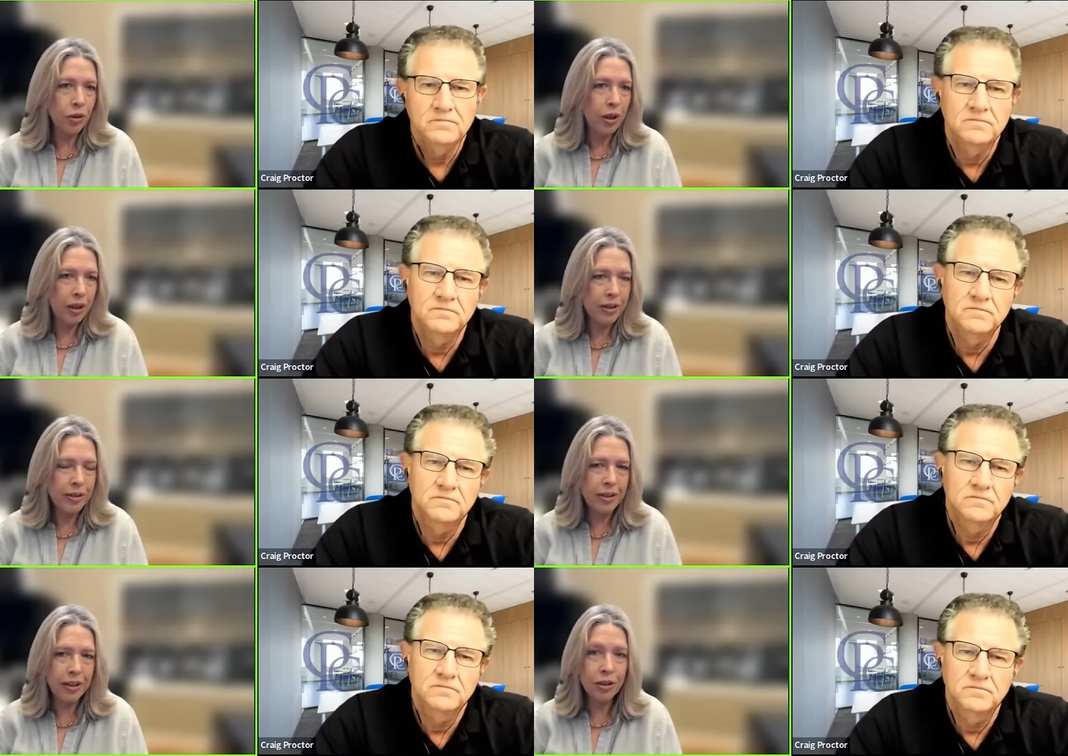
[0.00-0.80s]
Speaker 1: taught
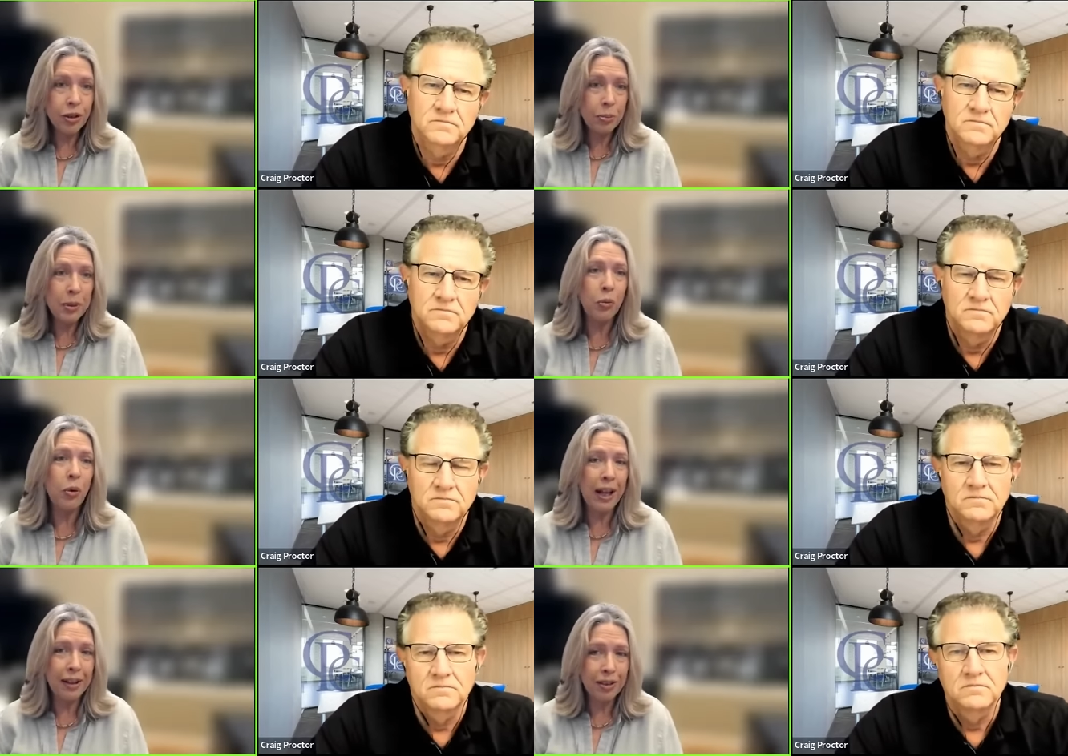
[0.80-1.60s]
us. And it took me a
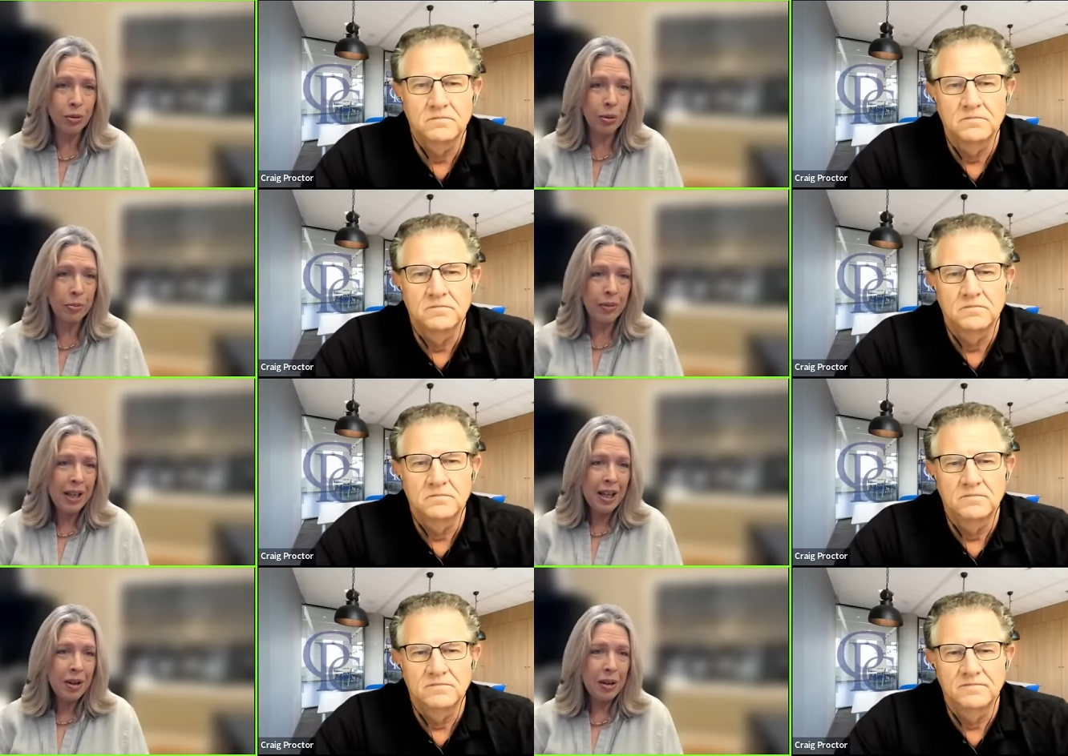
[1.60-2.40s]
while to
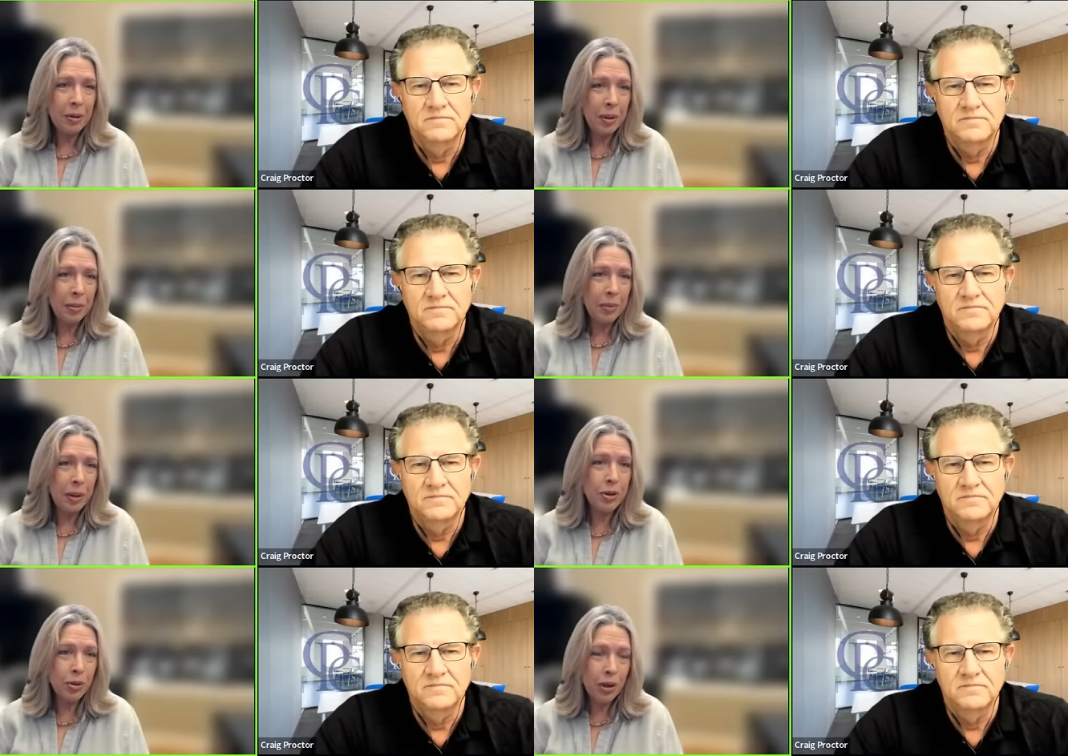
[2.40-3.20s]
um,
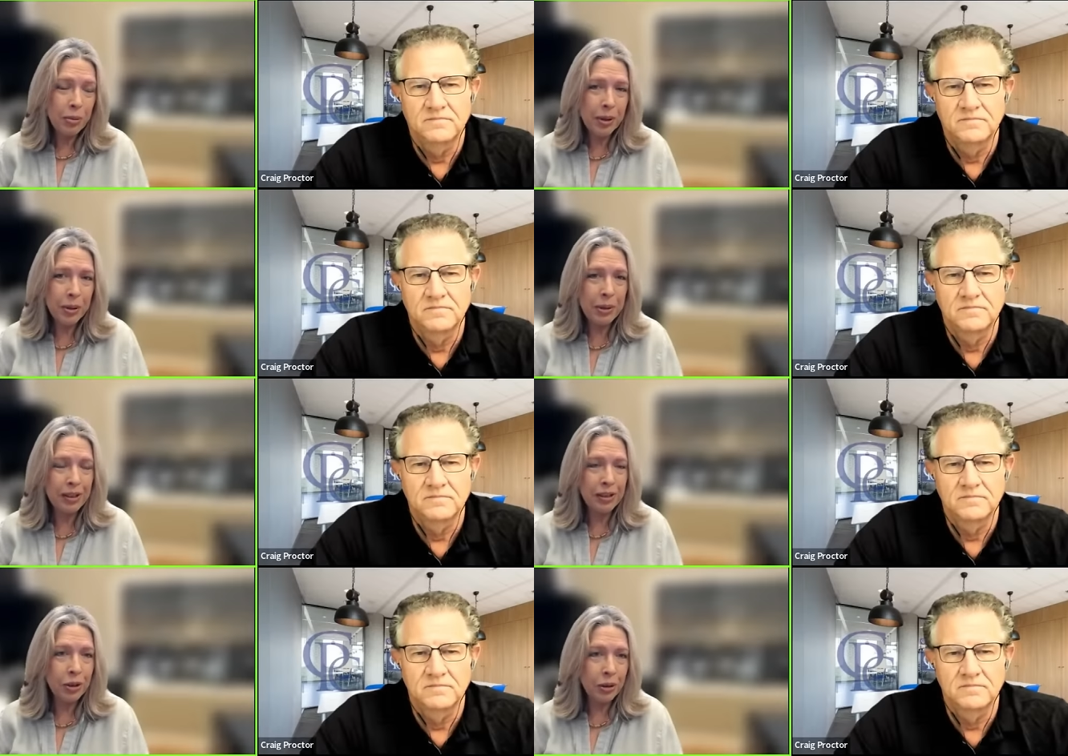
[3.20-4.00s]
absorb them
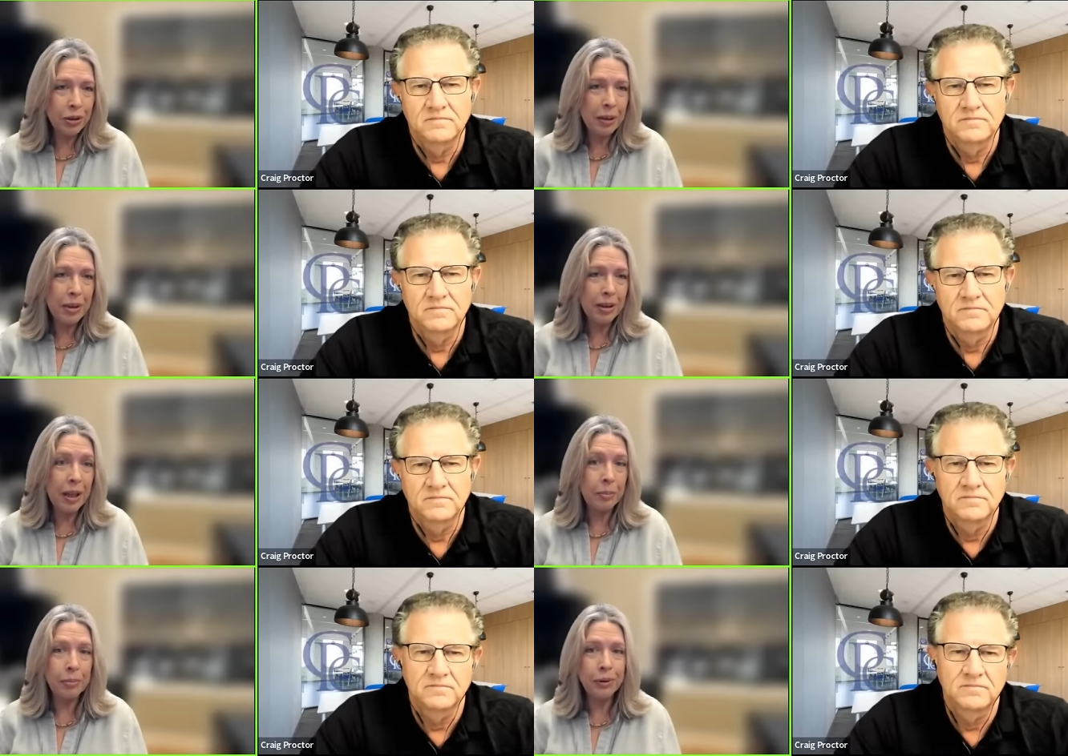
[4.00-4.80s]
and learn them and,
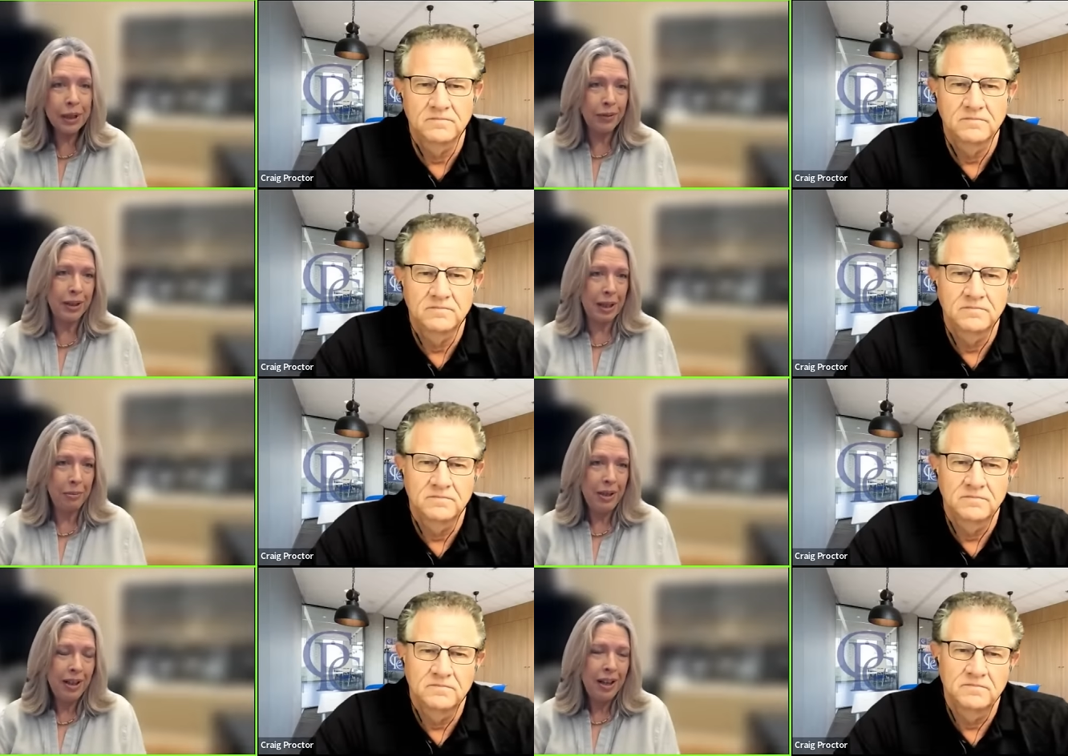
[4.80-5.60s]
and believe in them.